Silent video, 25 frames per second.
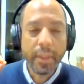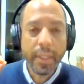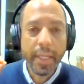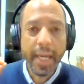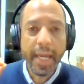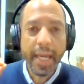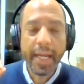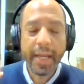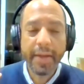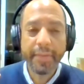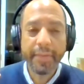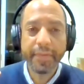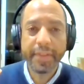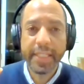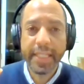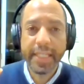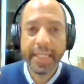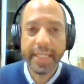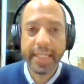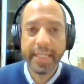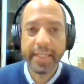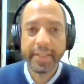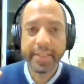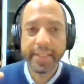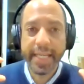
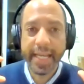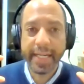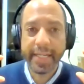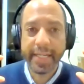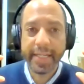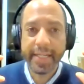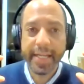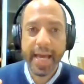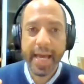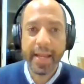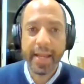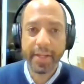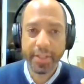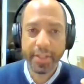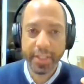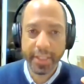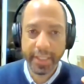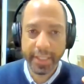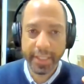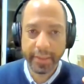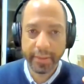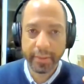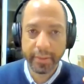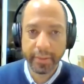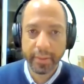NFT
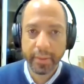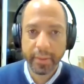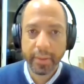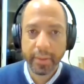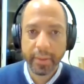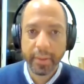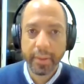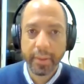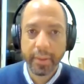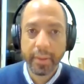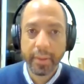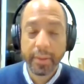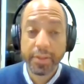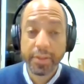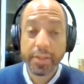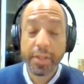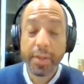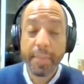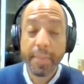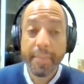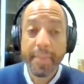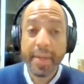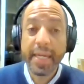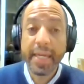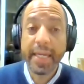technology,
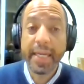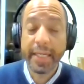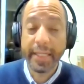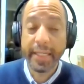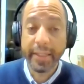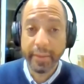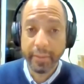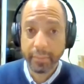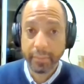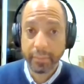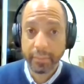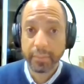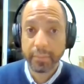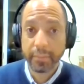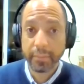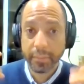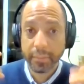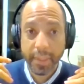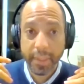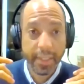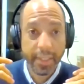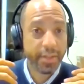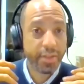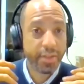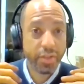to me,
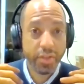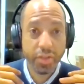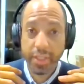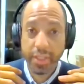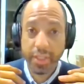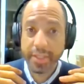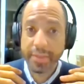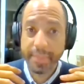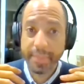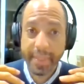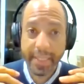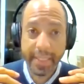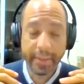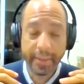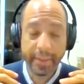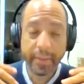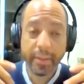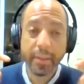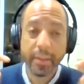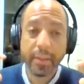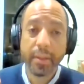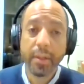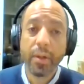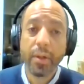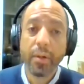and this is just me,
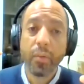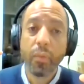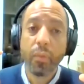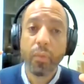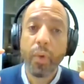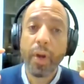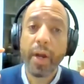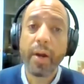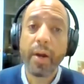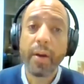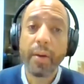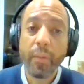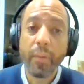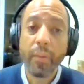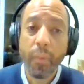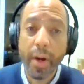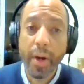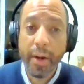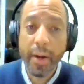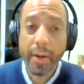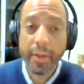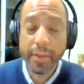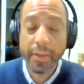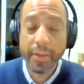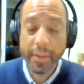where
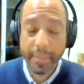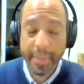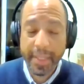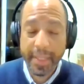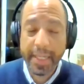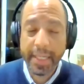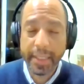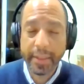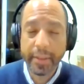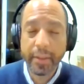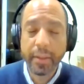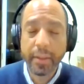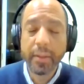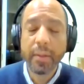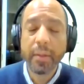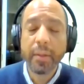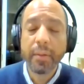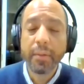that